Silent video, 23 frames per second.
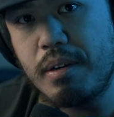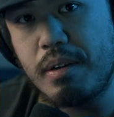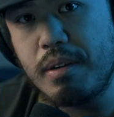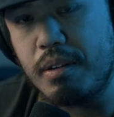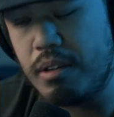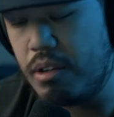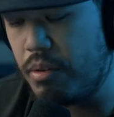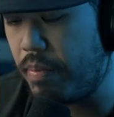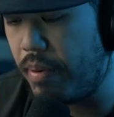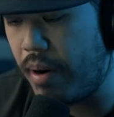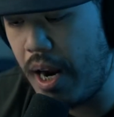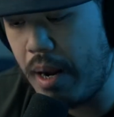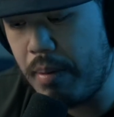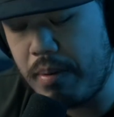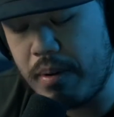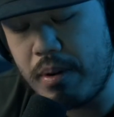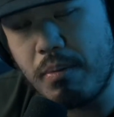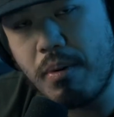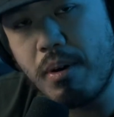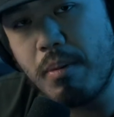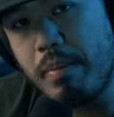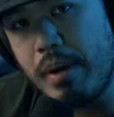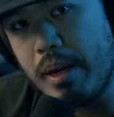you
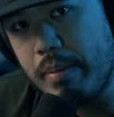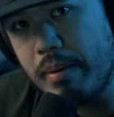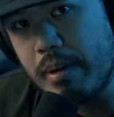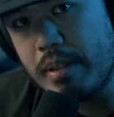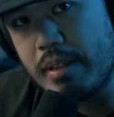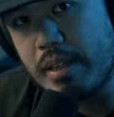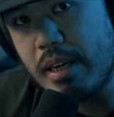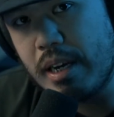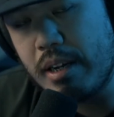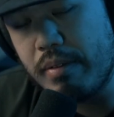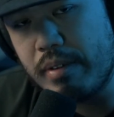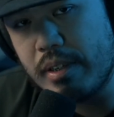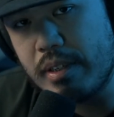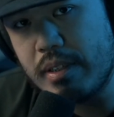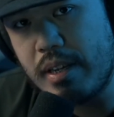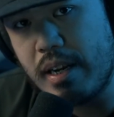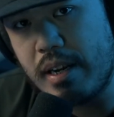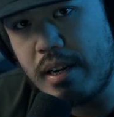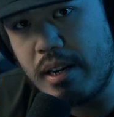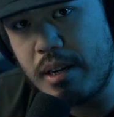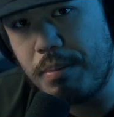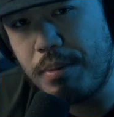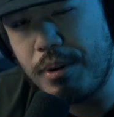probably won't be able to tell if it's
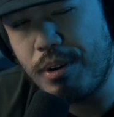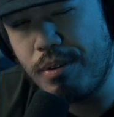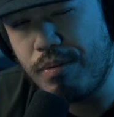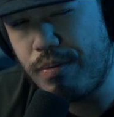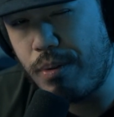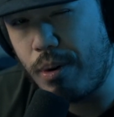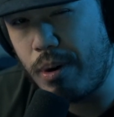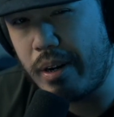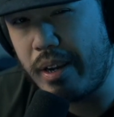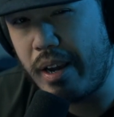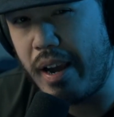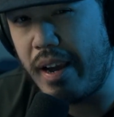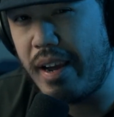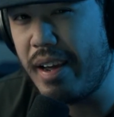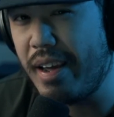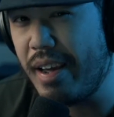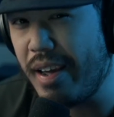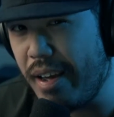1080p or 4K.